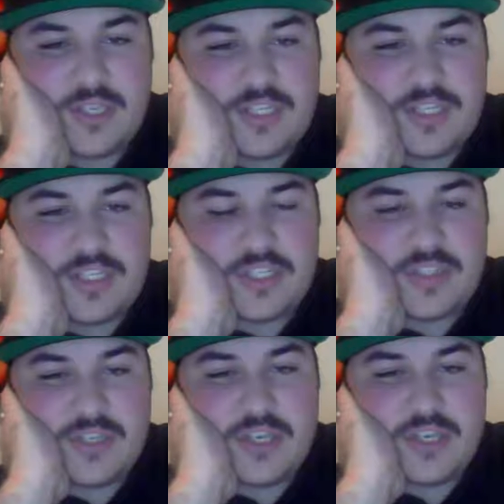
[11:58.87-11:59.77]
It's just
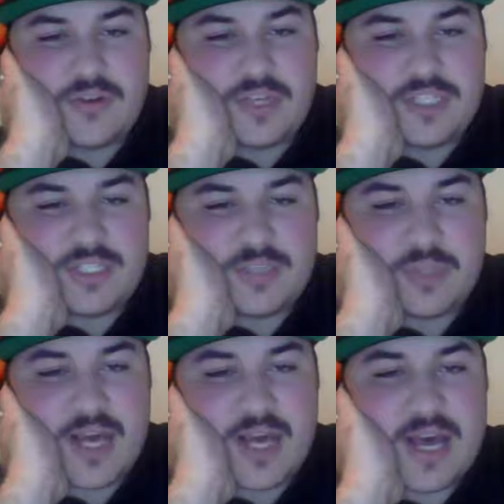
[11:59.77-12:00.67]
increasing
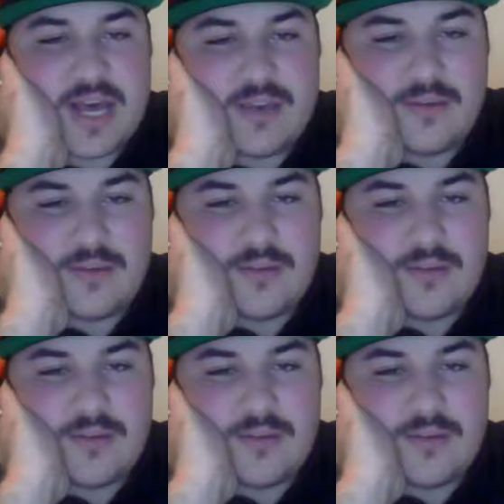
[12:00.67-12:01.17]
supply.